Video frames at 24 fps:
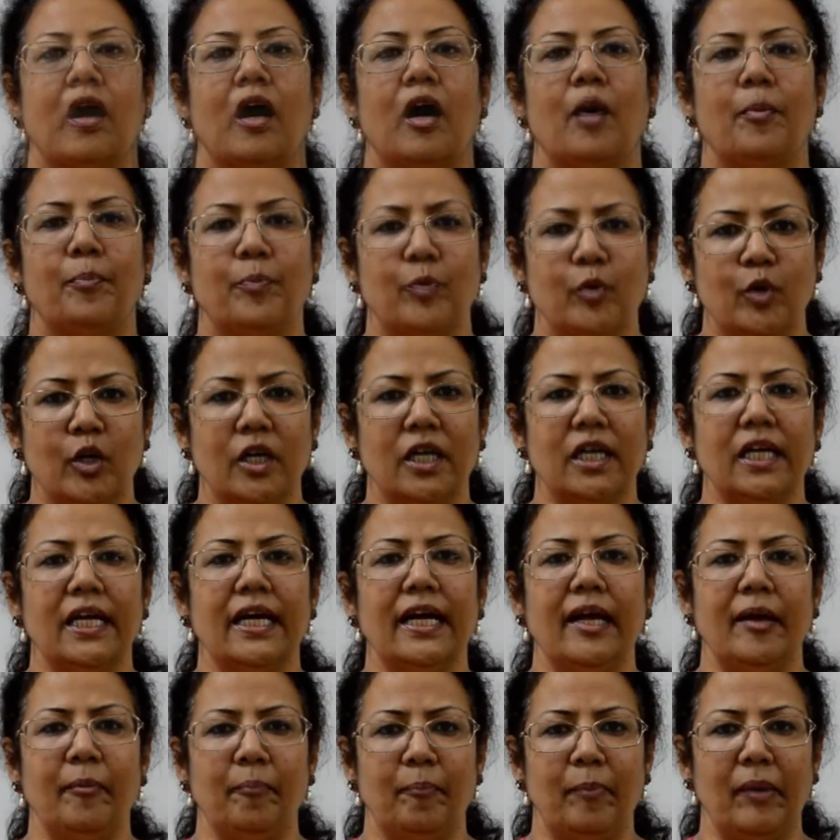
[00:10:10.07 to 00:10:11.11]
A
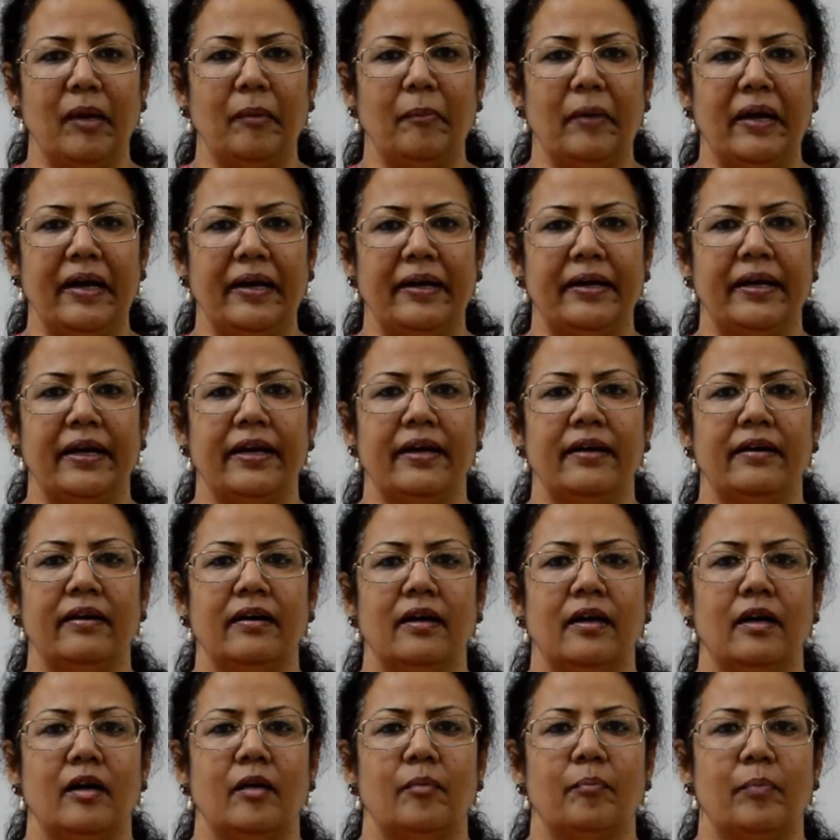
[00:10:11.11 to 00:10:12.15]
poorly implemented
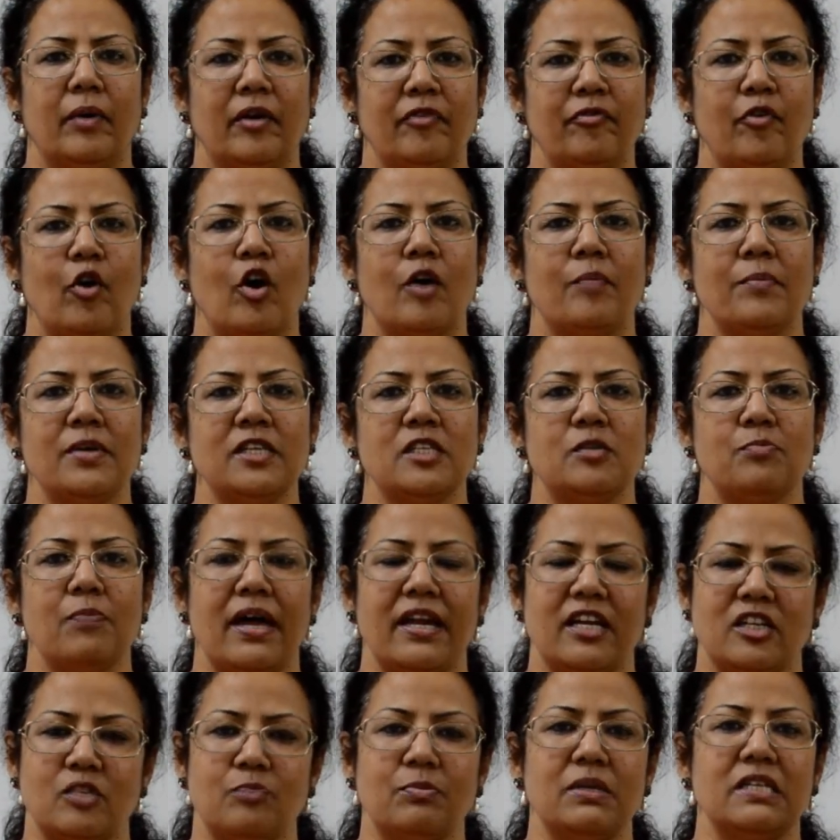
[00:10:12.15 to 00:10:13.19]
performance
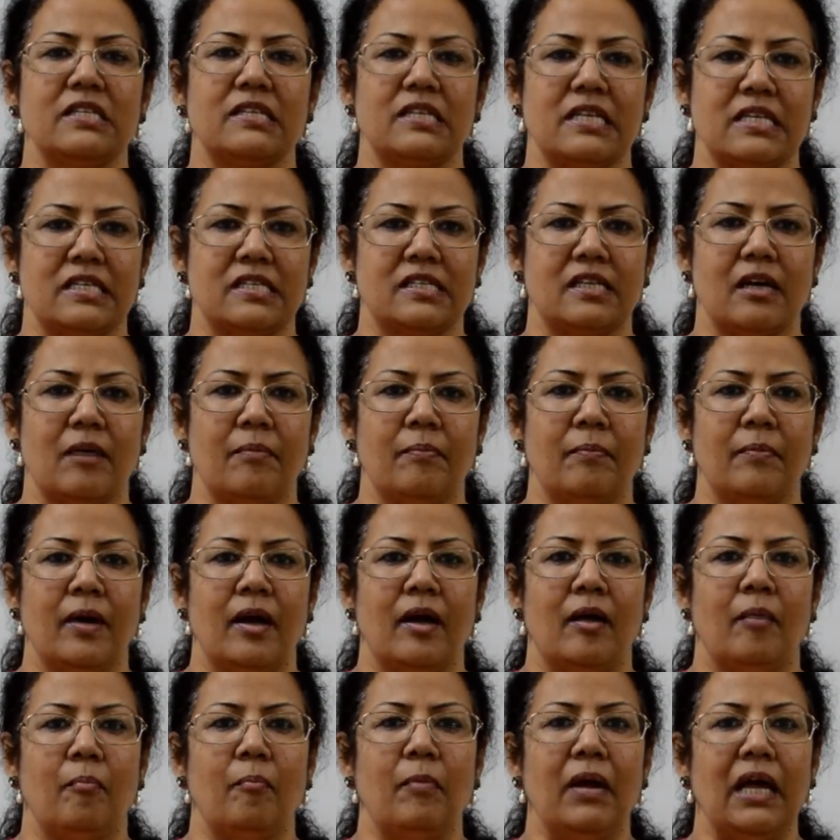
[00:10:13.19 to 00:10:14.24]
management system
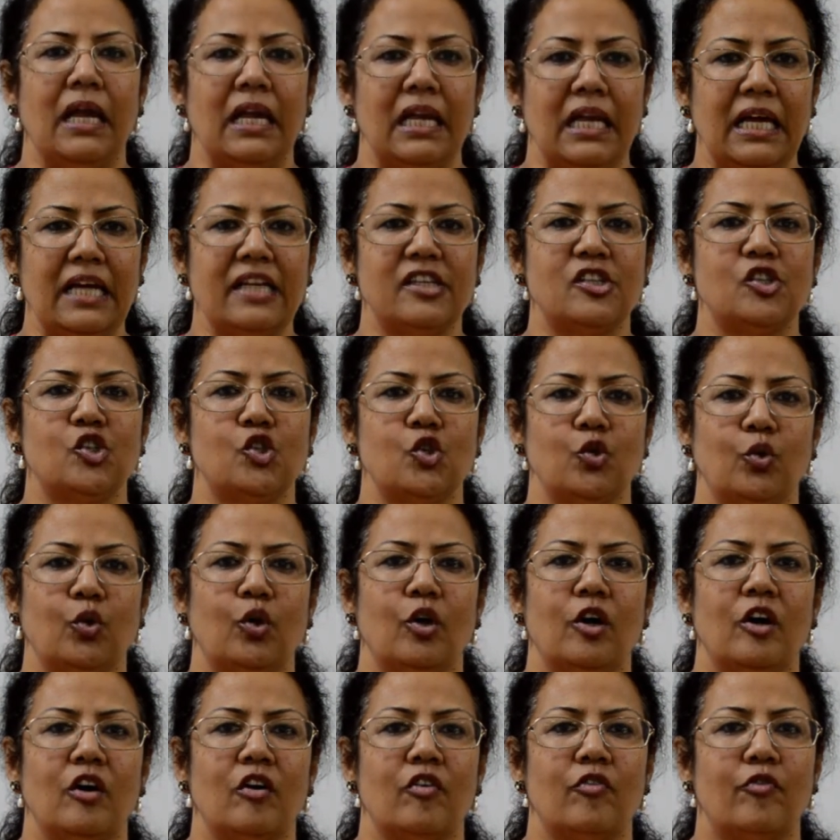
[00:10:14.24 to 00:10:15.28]
may lead
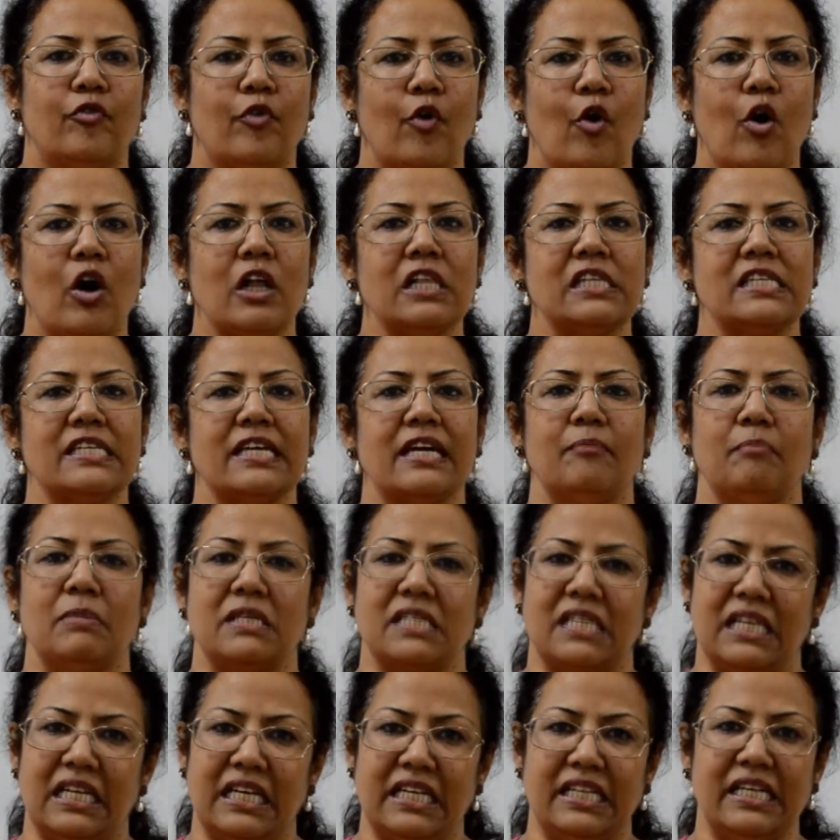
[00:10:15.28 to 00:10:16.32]
to false and
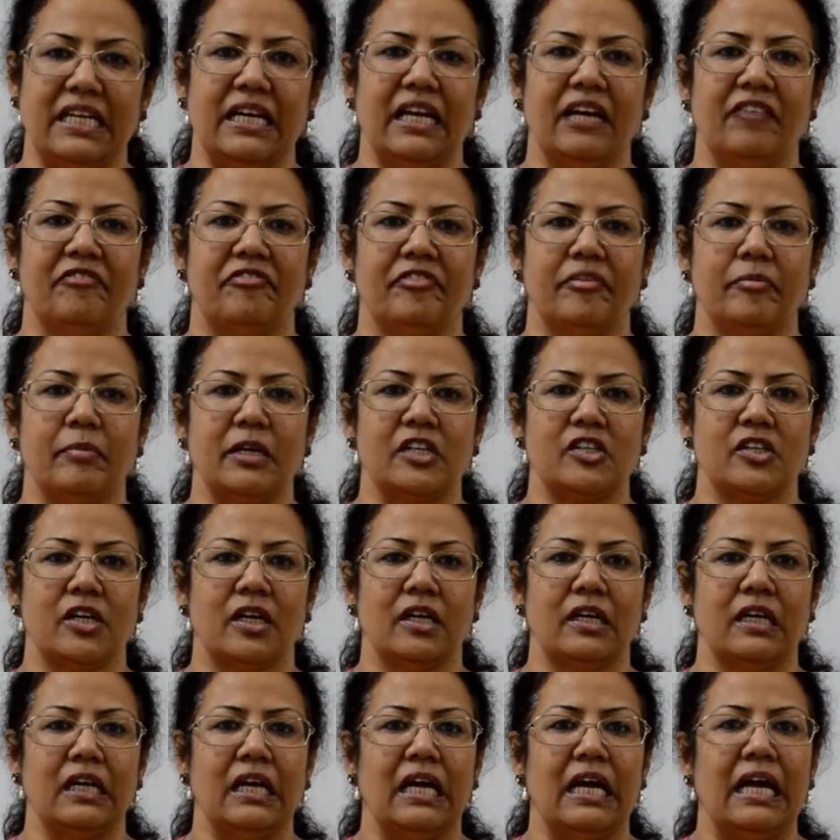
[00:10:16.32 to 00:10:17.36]
misleading
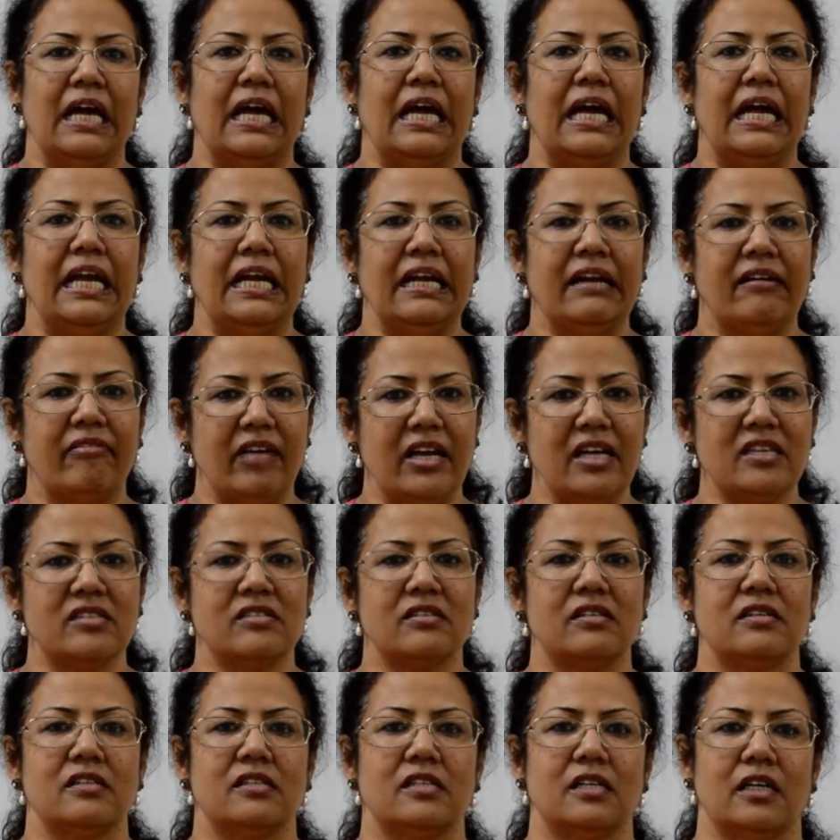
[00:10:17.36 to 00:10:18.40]
information,
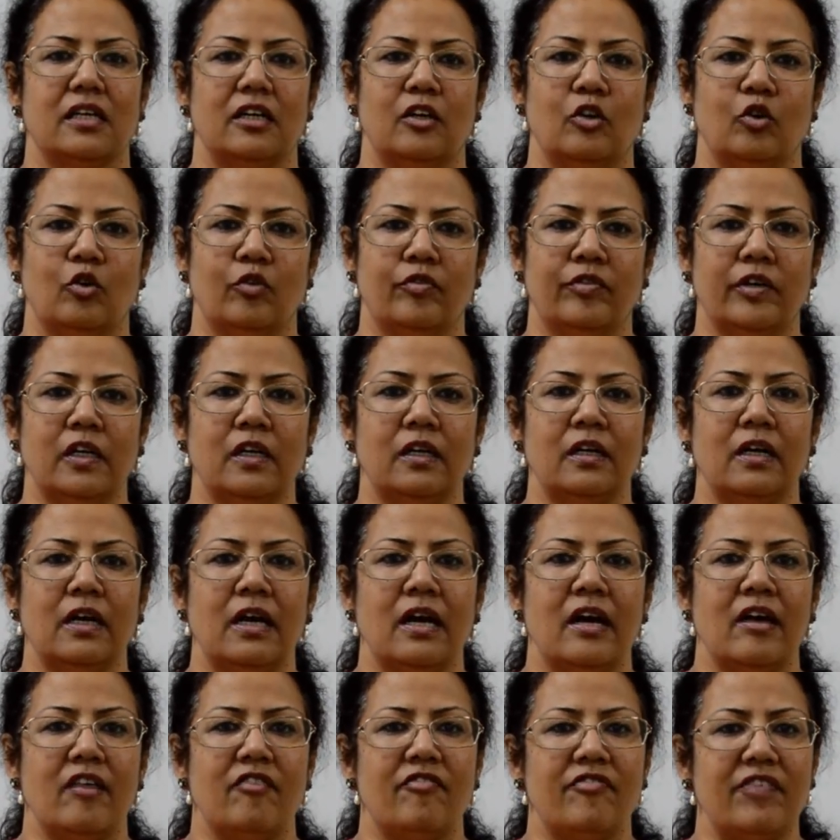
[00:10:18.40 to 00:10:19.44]
increased turnover,
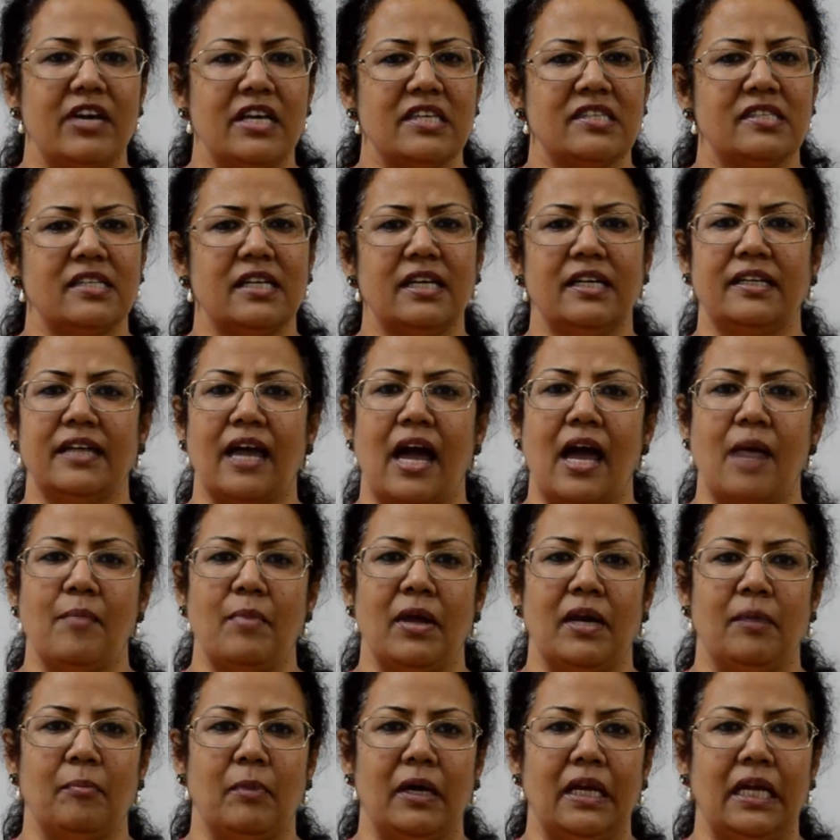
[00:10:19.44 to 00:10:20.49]
wasted time
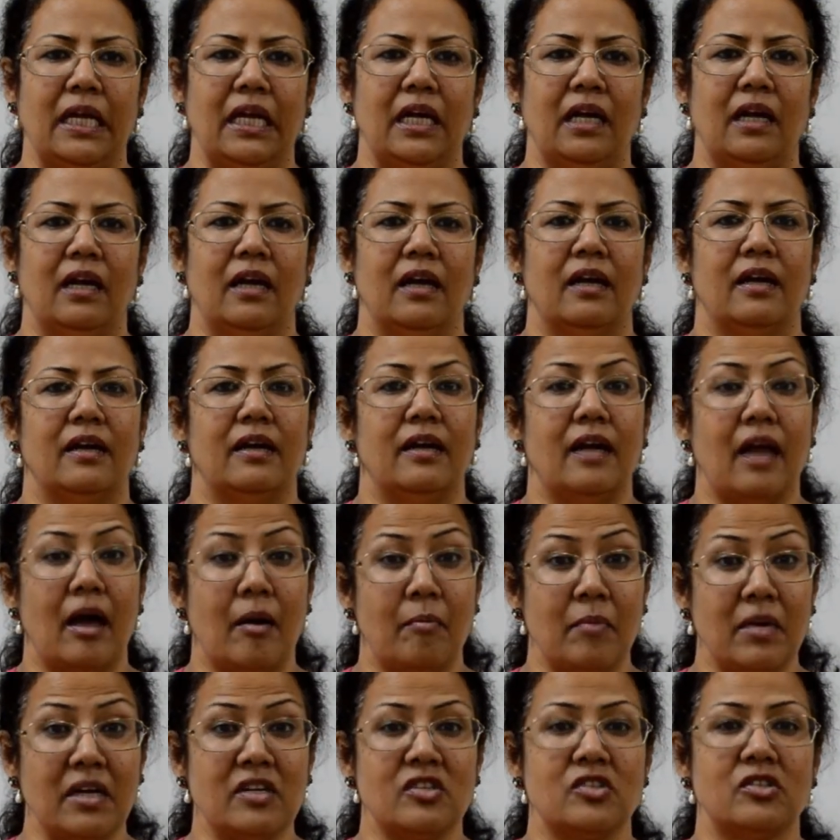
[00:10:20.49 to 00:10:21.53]
and money,
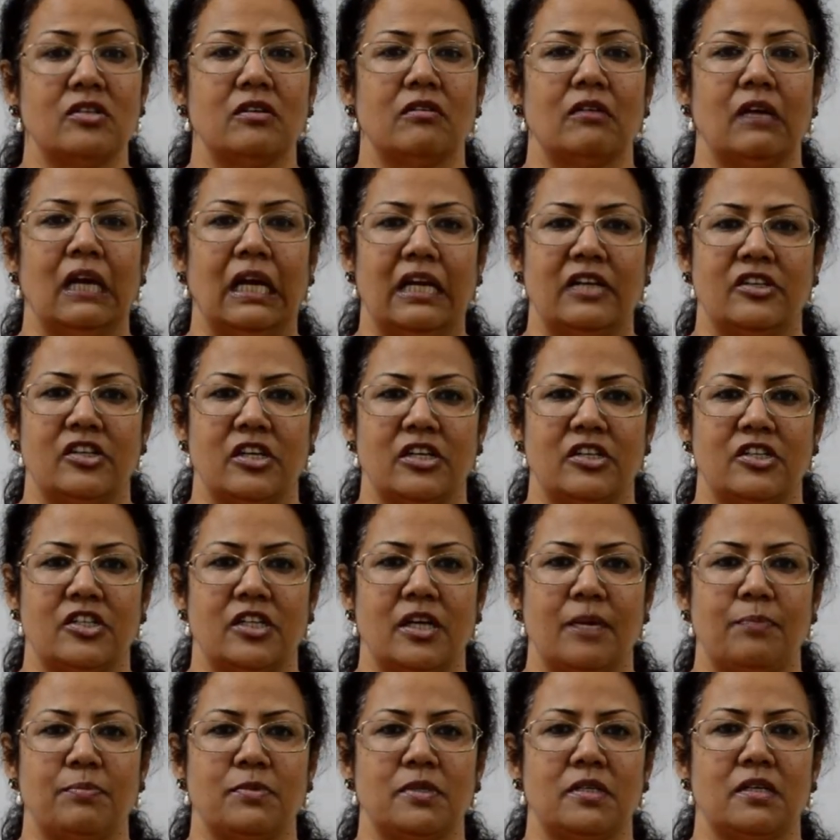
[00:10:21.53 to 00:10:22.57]
damaged
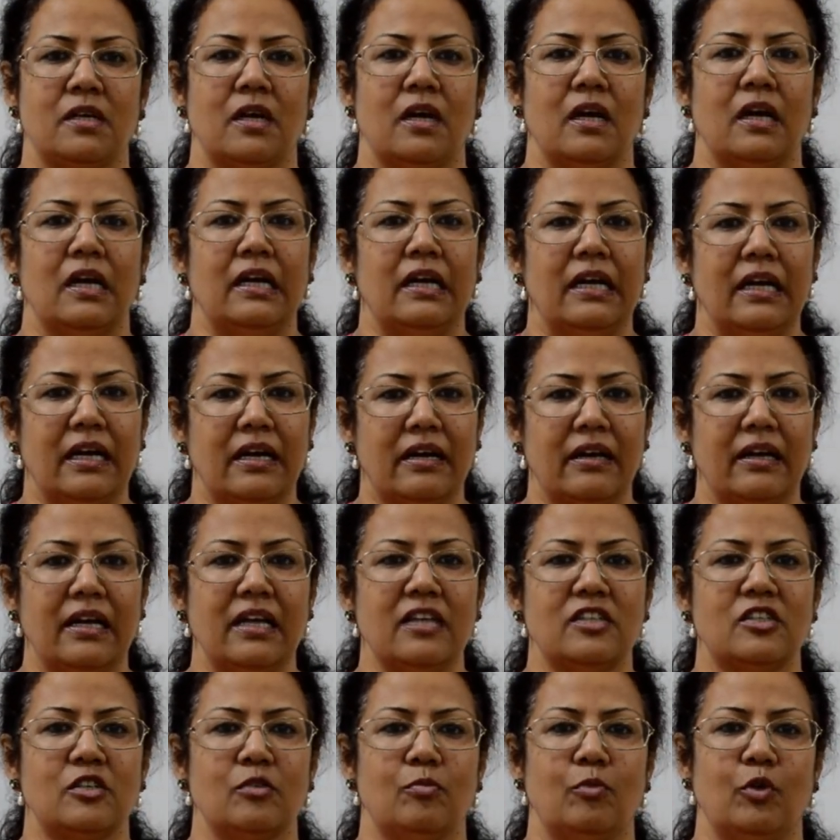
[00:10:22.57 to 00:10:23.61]
relationships,
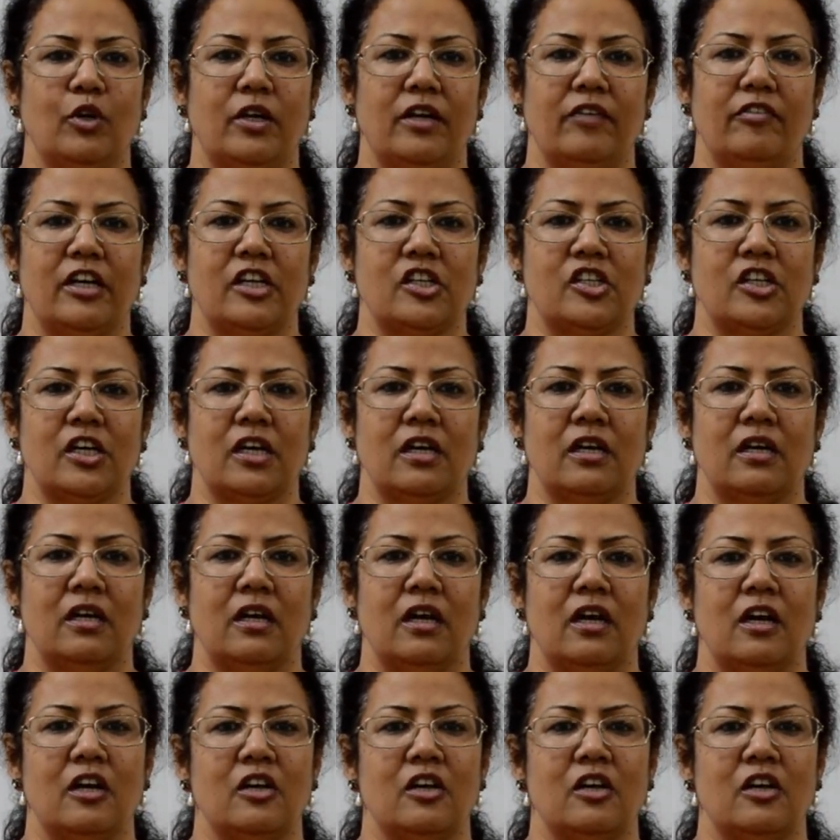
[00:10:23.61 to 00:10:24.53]
decreased motivation,